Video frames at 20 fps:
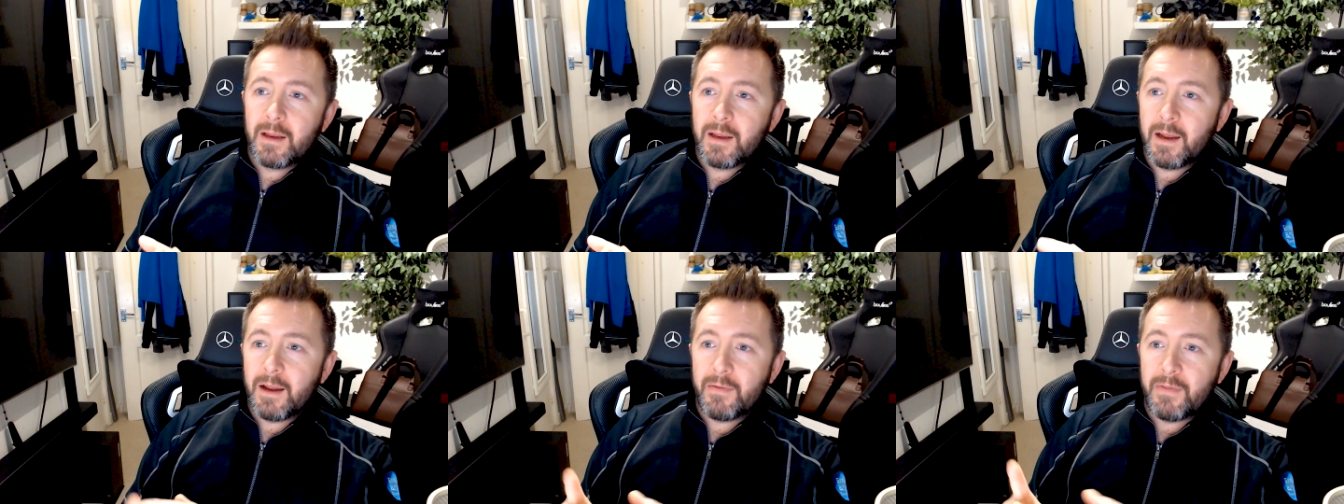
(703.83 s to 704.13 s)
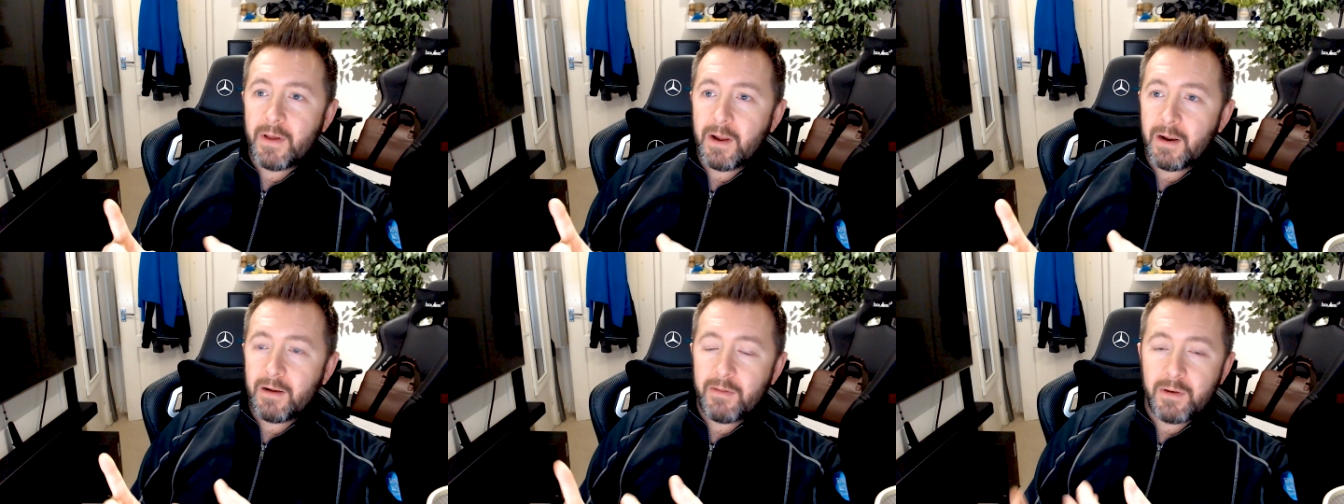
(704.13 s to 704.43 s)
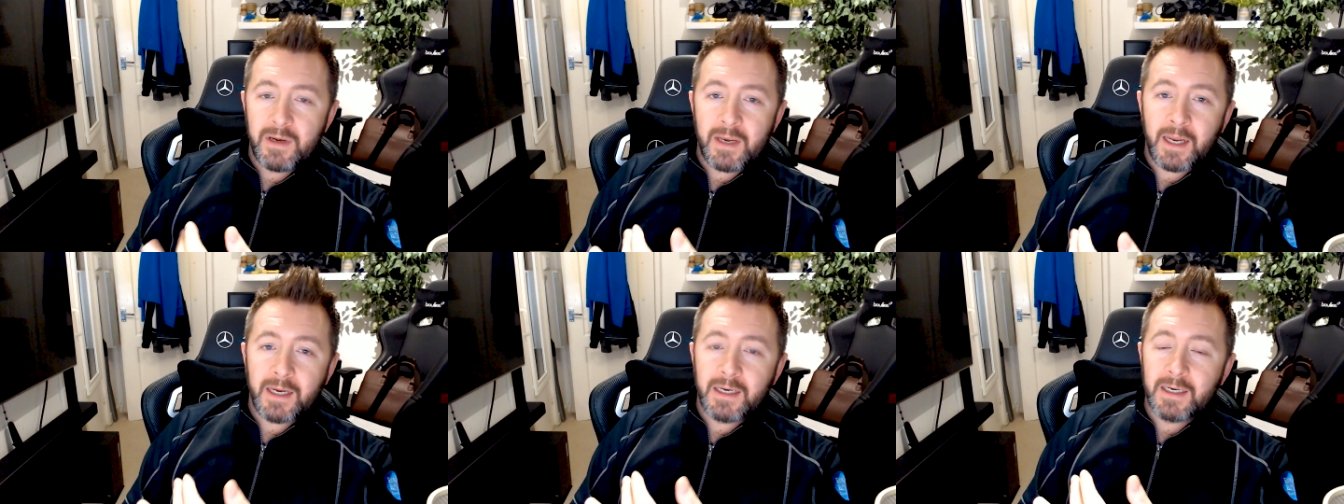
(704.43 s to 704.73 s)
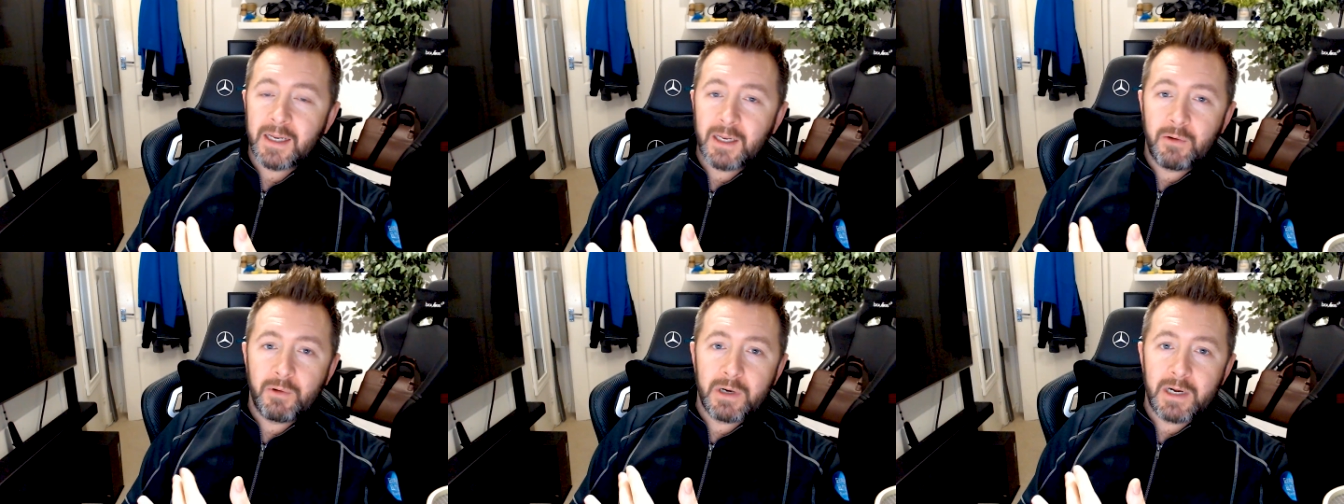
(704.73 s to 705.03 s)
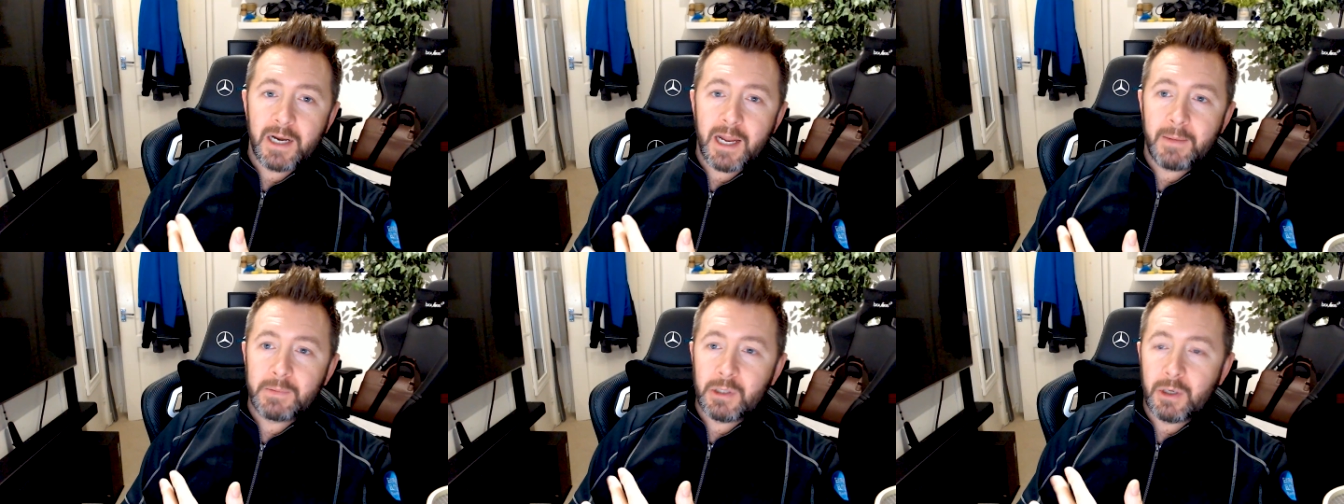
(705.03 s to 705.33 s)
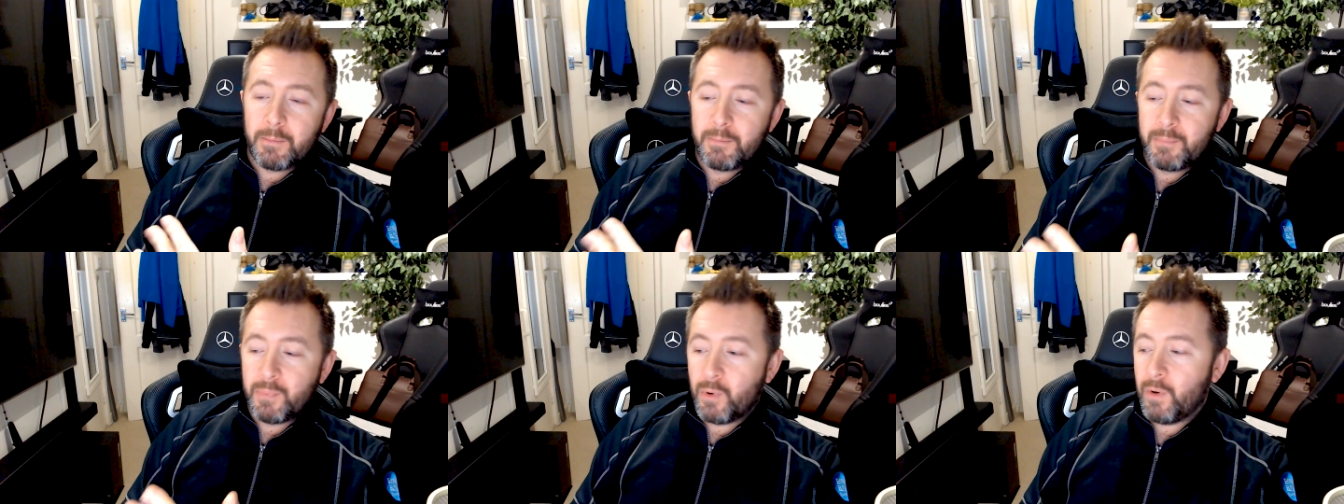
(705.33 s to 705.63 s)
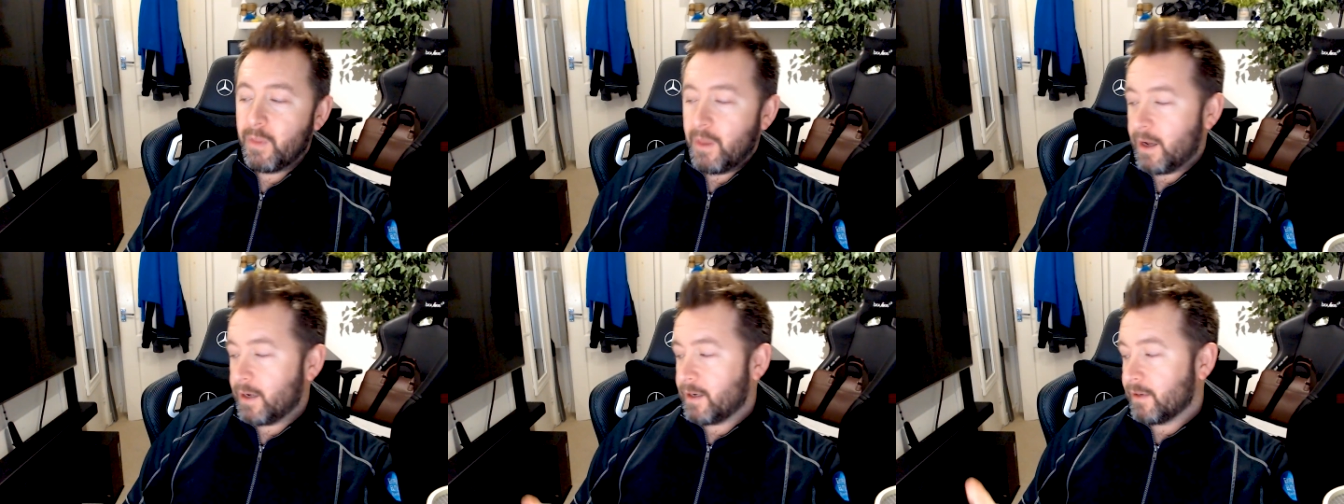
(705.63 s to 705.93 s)
That 99 quid laptop,
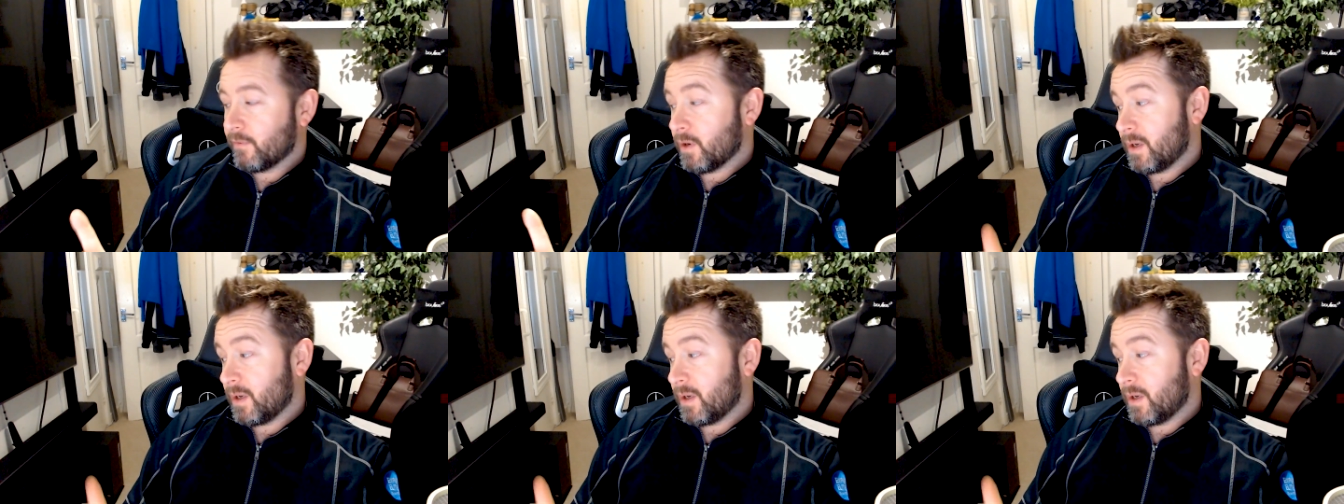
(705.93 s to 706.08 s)
bought that.